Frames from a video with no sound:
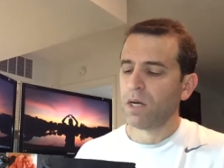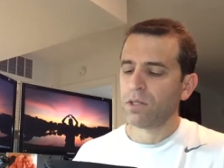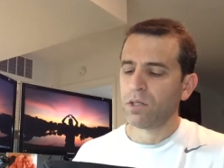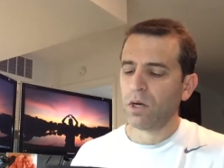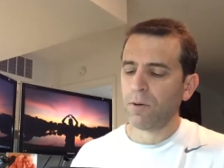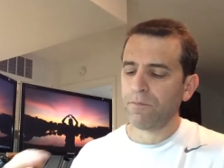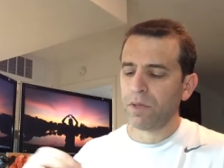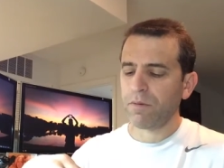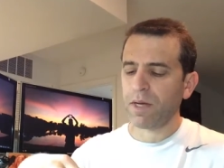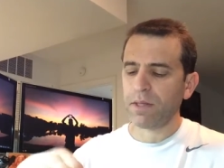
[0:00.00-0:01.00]
So
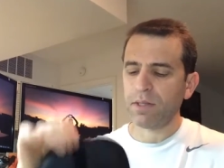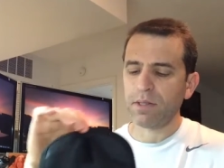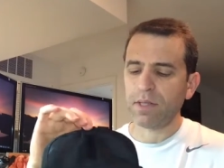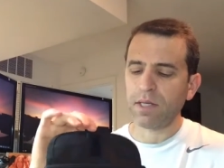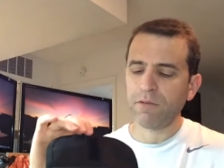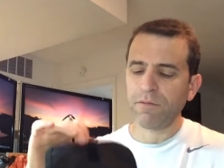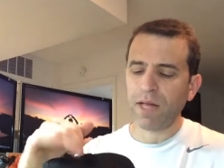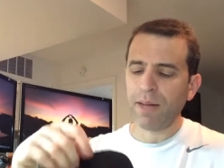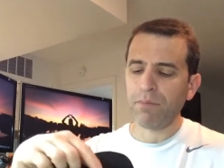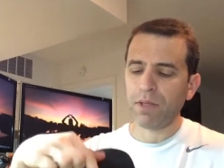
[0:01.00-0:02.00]
you've got this nice
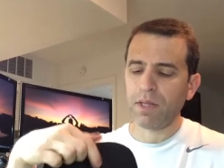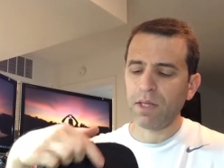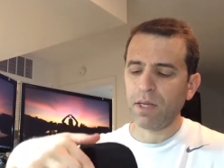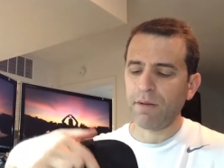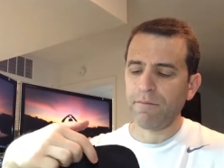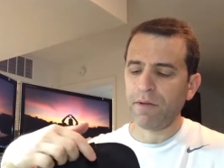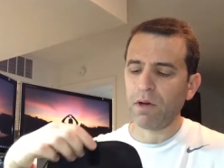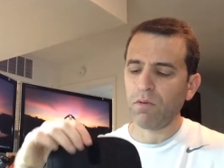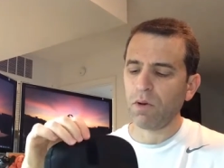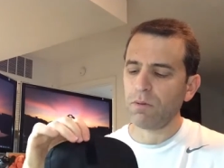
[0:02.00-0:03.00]
flap with the
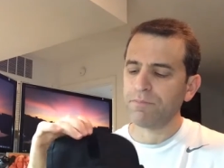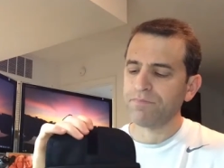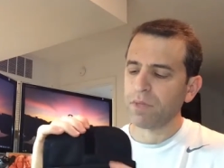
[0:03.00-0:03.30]
Velcro.